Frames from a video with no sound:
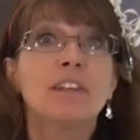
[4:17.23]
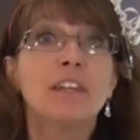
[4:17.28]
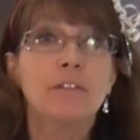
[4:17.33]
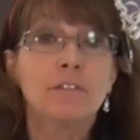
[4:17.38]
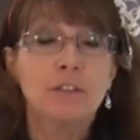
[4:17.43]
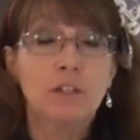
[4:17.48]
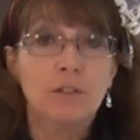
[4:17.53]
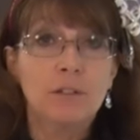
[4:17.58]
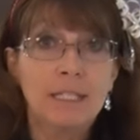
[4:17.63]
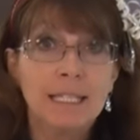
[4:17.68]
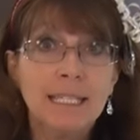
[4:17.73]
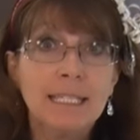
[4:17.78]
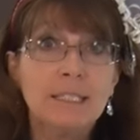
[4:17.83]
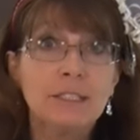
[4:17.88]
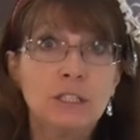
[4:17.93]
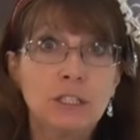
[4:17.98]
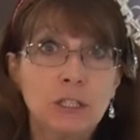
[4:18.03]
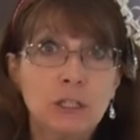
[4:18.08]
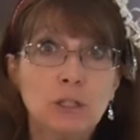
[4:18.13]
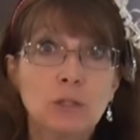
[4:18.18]
If you need
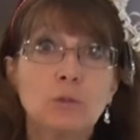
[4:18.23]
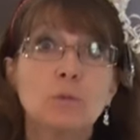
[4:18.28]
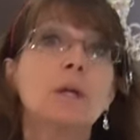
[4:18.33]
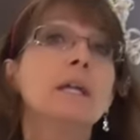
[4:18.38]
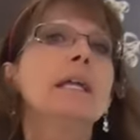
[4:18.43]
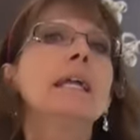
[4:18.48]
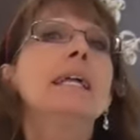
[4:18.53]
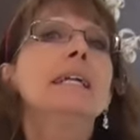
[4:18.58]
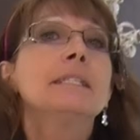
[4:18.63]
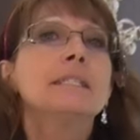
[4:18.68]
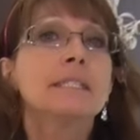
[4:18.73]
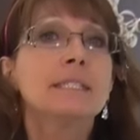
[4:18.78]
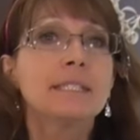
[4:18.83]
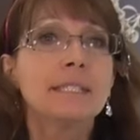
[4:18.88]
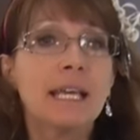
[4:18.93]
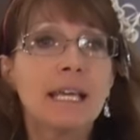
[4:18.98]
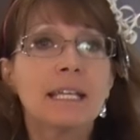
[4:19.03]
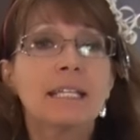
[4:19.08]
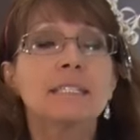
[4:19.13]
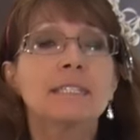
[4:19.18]
to,
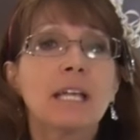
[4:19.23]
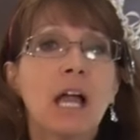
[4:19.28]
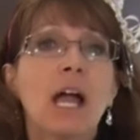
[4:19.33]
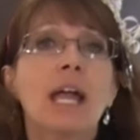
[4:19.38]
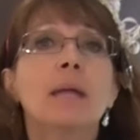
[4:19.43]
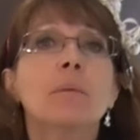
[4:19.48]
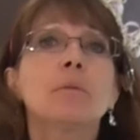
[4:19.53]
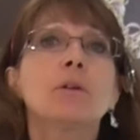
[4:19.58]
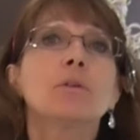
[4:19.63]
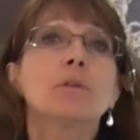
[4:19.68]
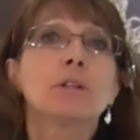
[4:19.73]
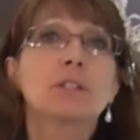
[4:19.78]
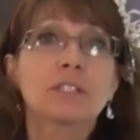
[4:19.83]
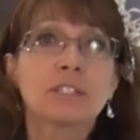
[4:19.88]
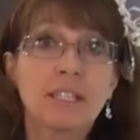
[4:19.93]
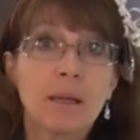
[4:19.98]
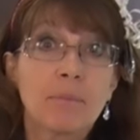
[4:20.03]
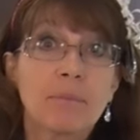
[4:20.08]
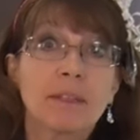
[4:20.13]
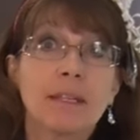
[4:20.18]
set a timer or
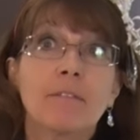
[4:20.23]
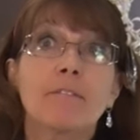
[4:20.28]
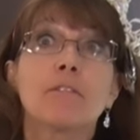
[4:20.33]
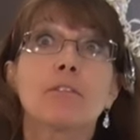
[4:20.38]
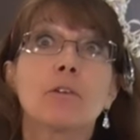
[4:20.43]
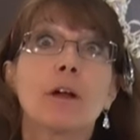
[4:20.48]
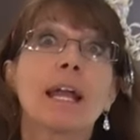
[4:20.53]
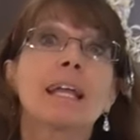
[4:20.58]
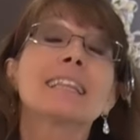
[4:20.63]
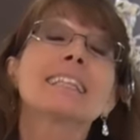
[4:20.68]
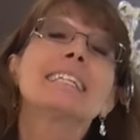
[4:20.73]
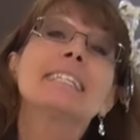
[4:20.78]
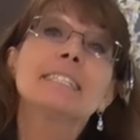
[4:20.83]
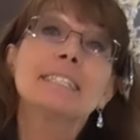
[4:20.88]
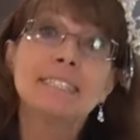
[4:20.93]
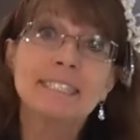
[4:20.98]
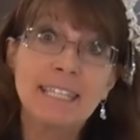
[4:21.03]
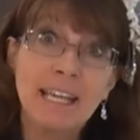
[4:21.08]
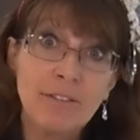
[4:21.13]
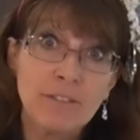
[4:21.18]
something for at
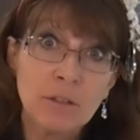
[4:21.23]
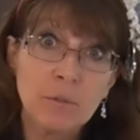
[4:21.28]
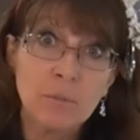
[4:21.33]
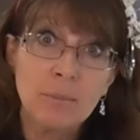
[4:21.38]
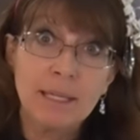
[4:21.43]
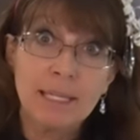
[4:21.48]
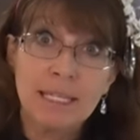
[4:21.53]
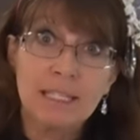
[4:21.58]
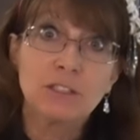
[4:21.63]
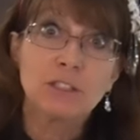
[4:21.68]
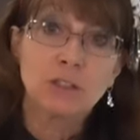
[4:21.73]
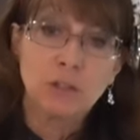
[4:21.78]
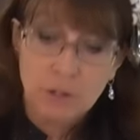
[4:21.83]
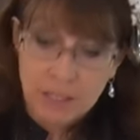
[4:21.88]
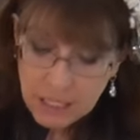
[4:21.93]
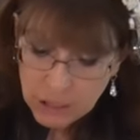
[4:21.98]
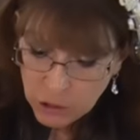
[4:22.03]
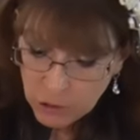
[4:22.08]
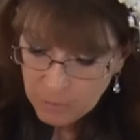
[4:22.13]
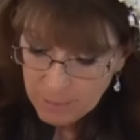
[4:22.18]
least 7 minutes so
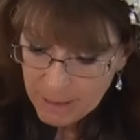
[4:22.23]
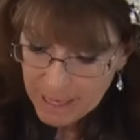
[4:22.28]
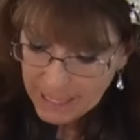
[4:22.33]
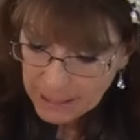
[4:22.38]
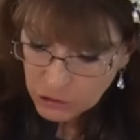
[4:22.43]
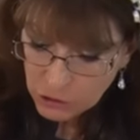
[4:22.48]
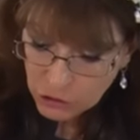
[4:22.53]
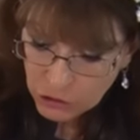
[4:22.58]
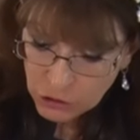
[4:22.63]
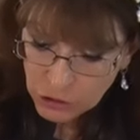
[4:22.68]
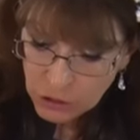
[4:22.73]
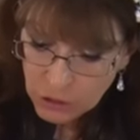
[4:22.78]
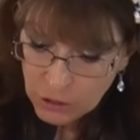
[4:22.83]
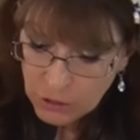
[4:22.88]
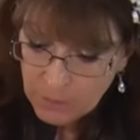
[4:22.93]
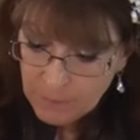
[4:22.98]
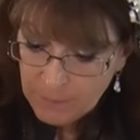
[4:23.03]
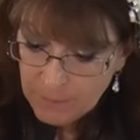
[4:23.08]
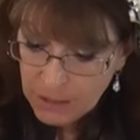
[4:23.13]
that you make sure